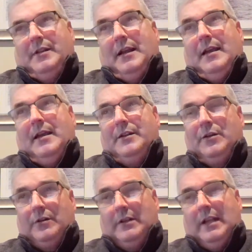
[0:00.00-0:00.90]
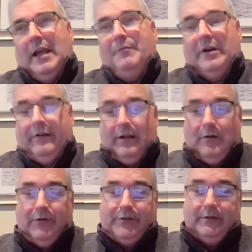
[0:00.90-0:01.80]
I had to go to the library and
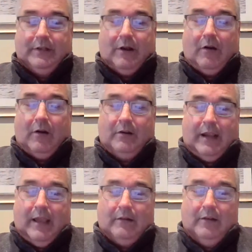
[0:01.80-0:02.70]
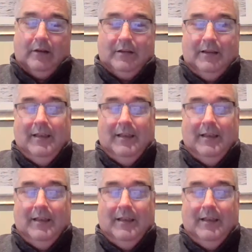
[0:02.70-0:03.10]
go through the card catalog